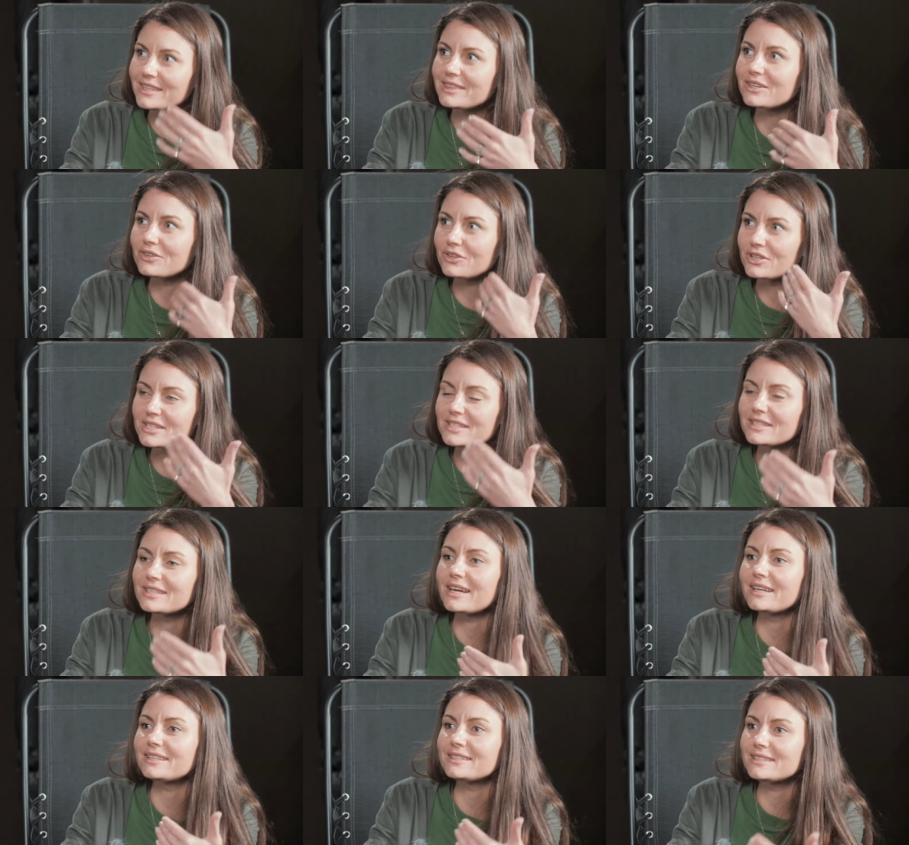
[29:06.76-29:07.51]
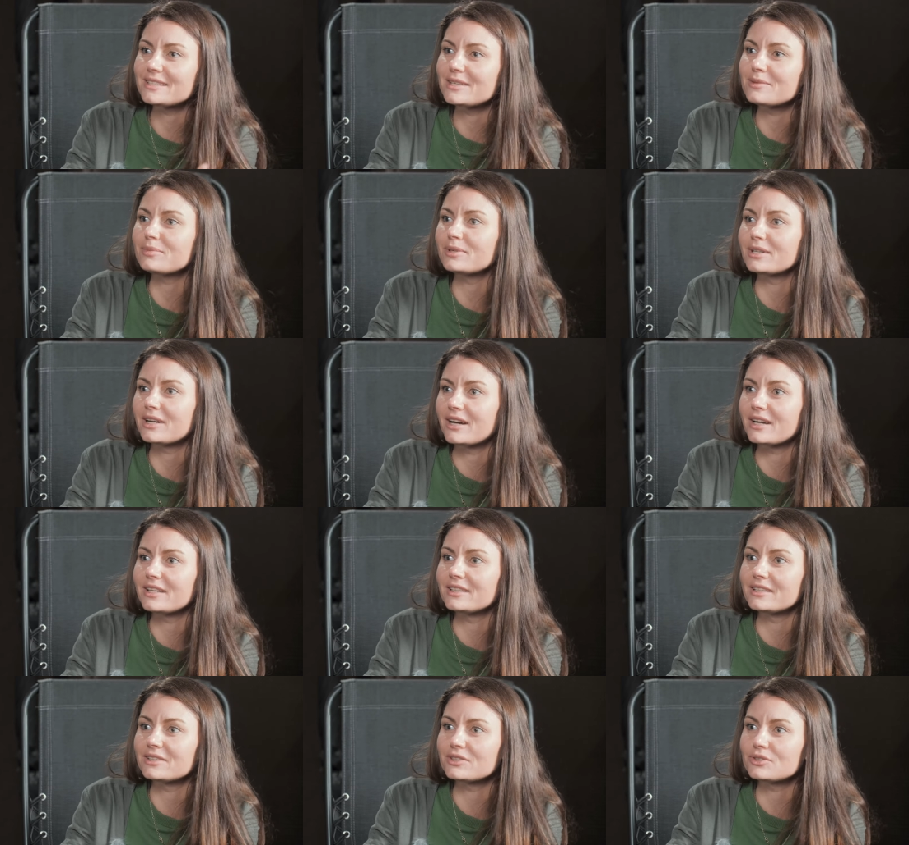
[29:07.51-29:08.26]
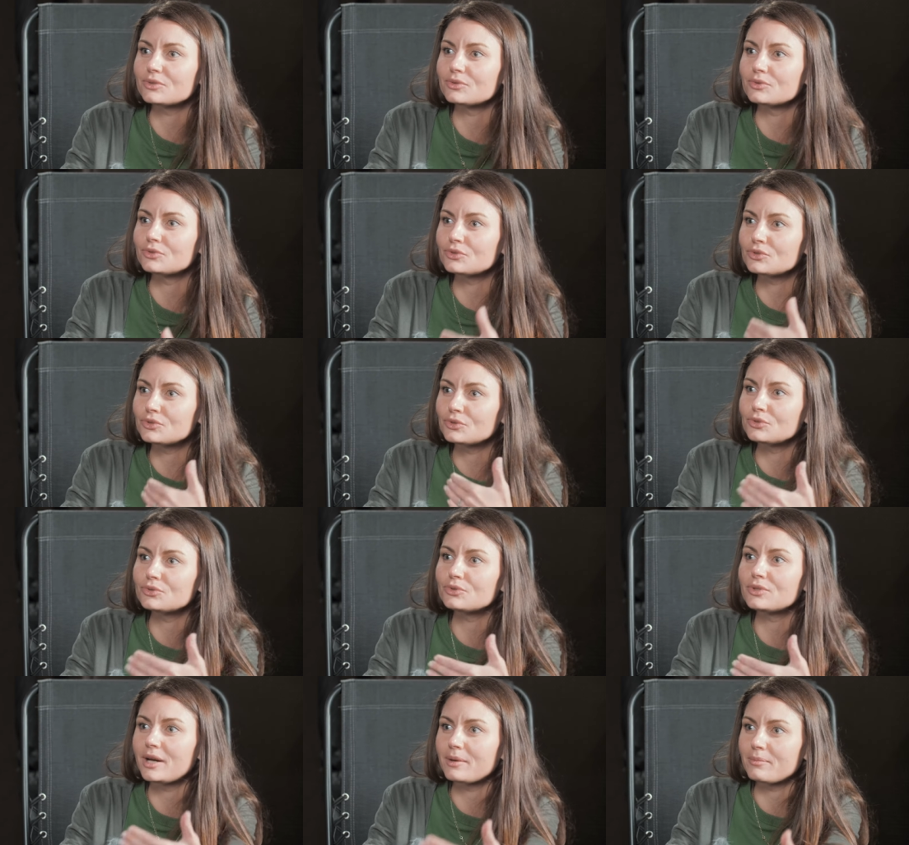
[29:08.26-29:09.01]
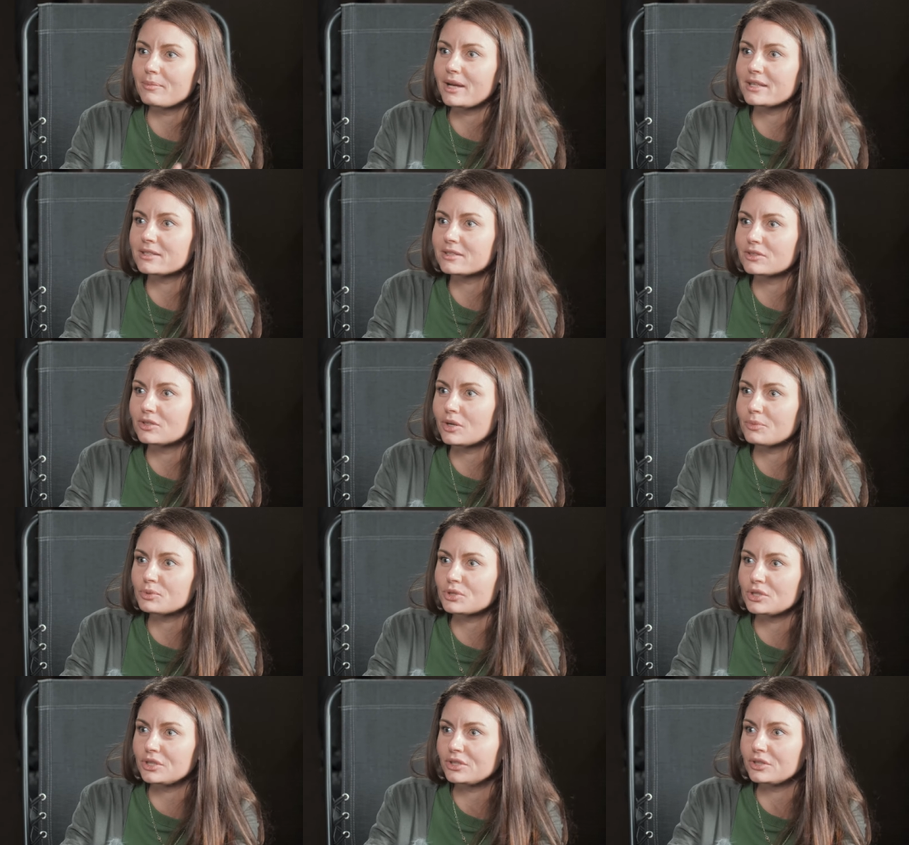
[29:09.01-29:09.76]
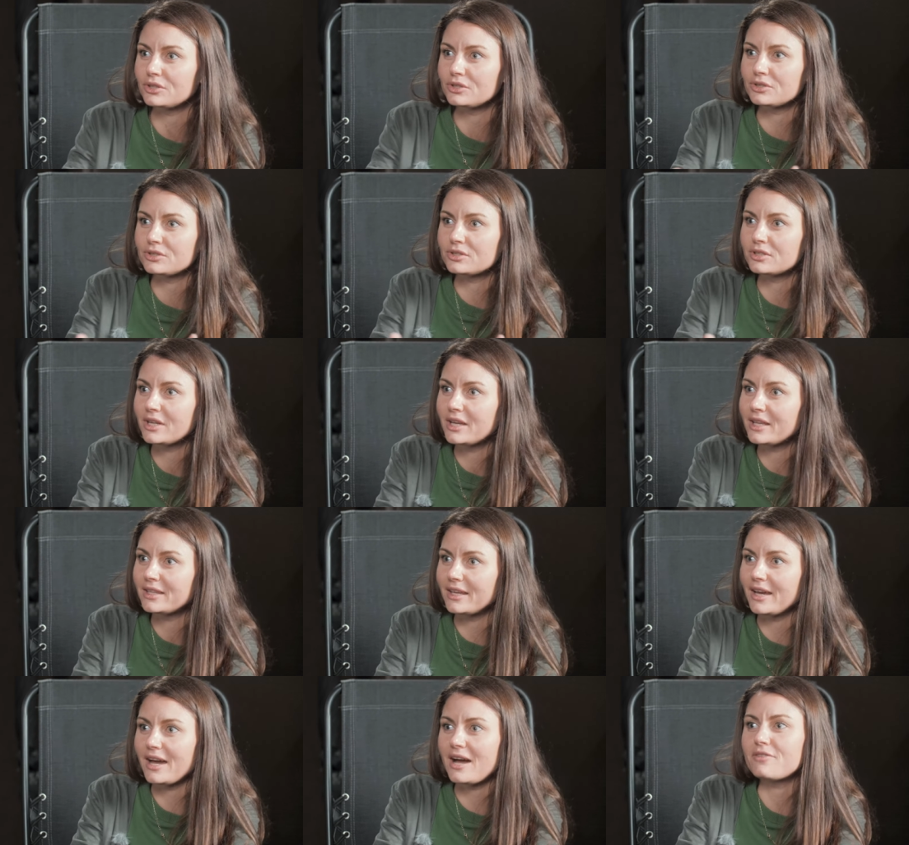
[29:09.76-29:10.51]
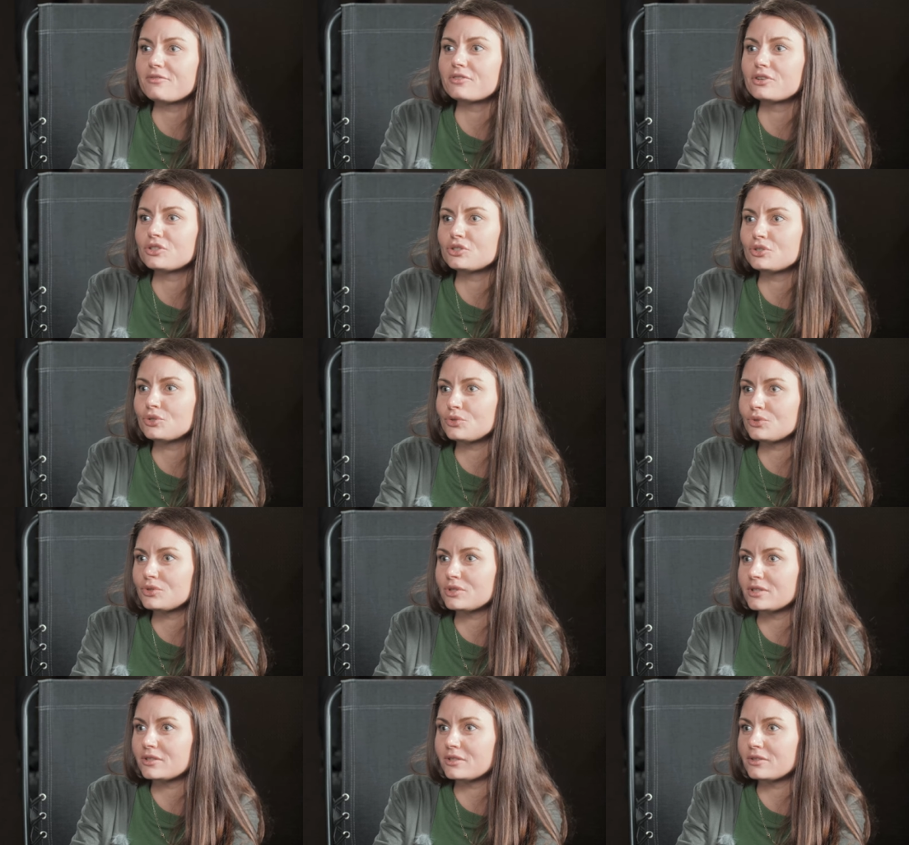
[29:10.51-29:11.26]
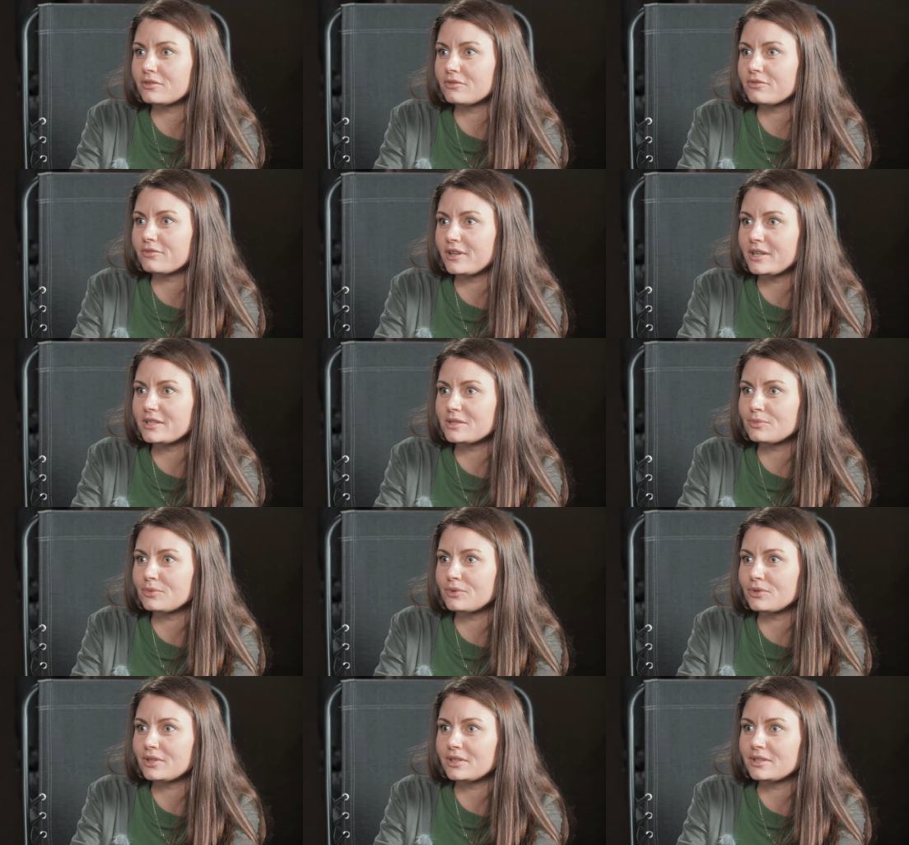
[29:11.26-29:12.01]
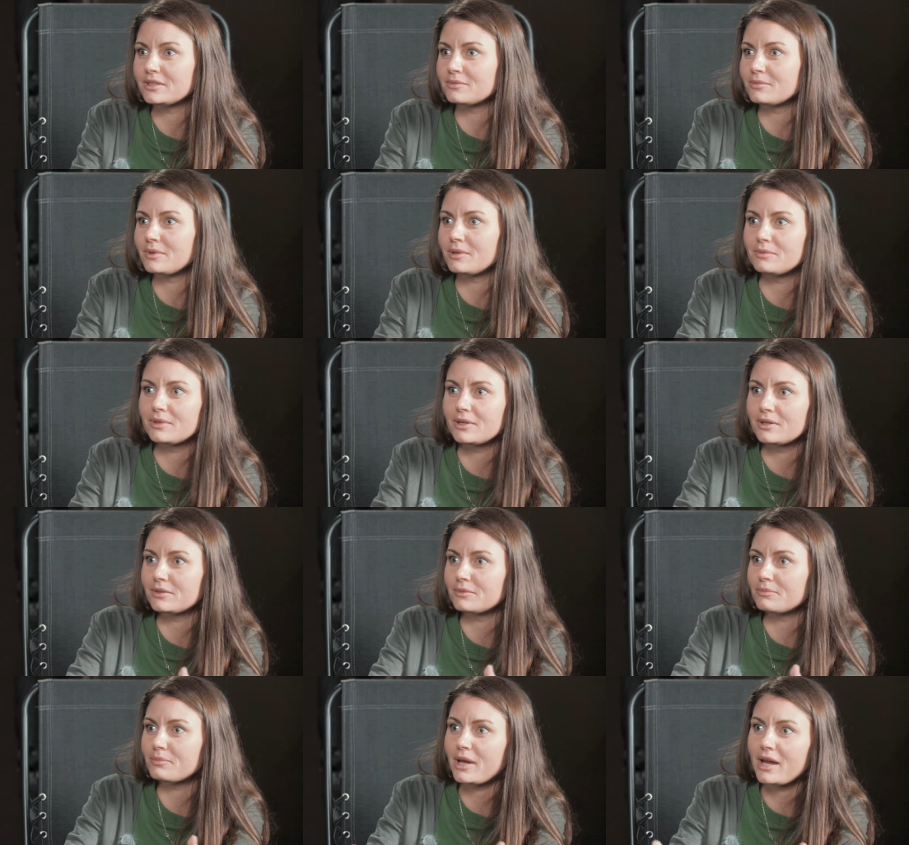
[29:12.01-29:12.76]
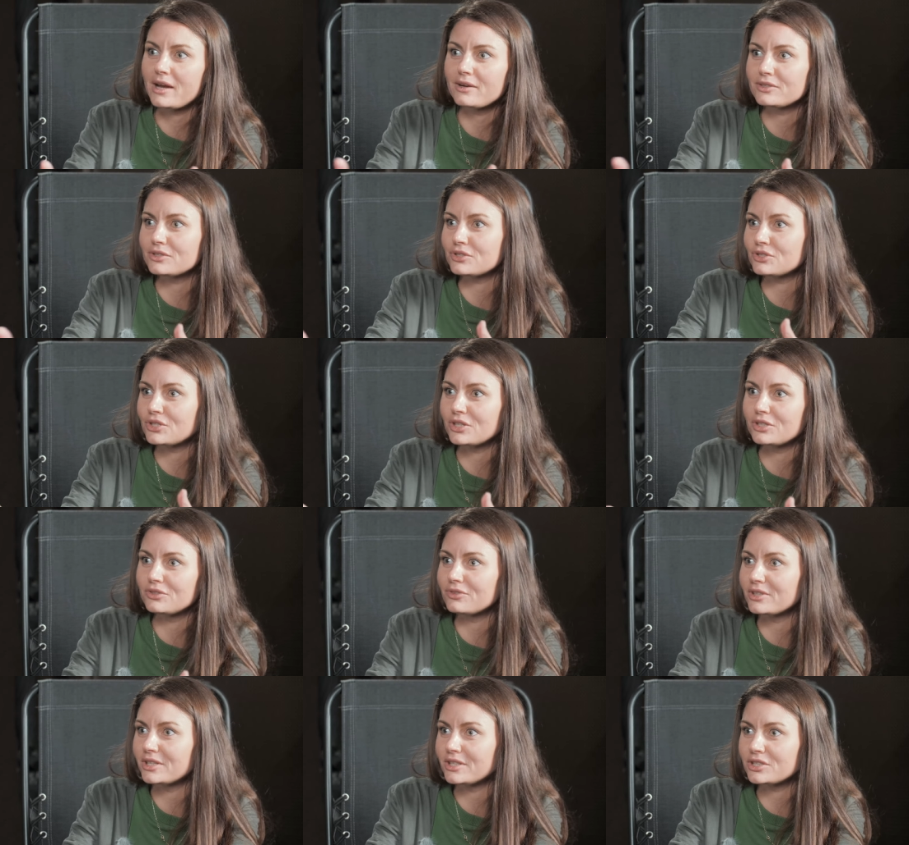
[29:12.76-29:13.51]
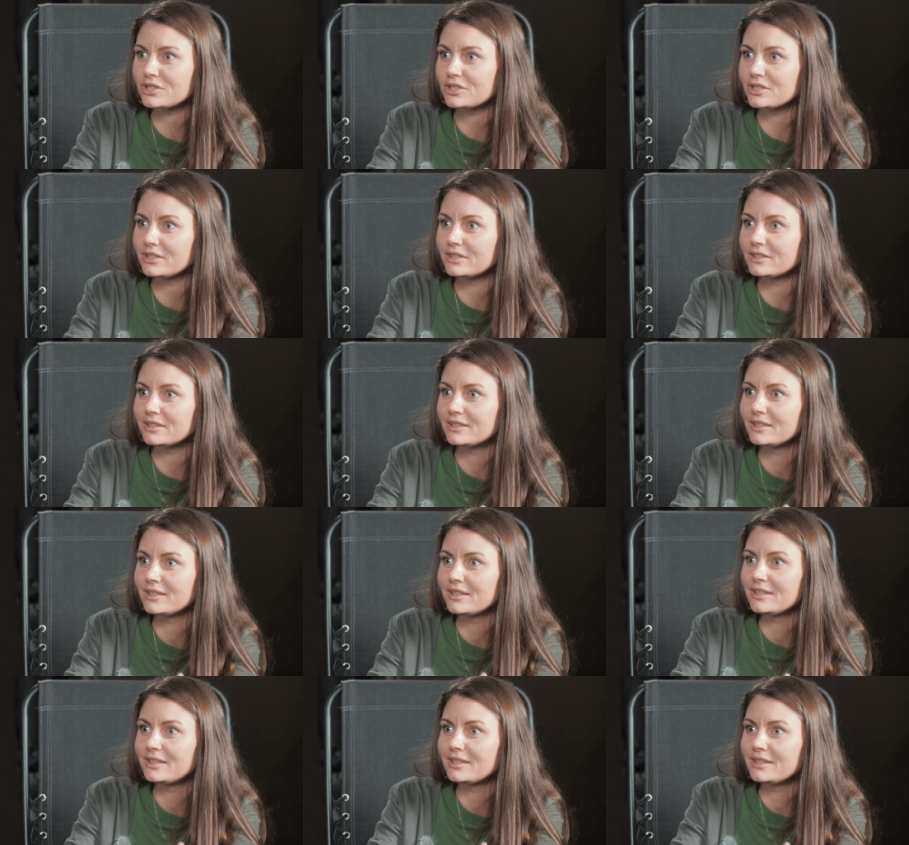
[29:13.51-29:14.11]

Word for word: there is an idea behind it to, to do that mass adoption, because the average user of Facebook is maybe our parents' generation,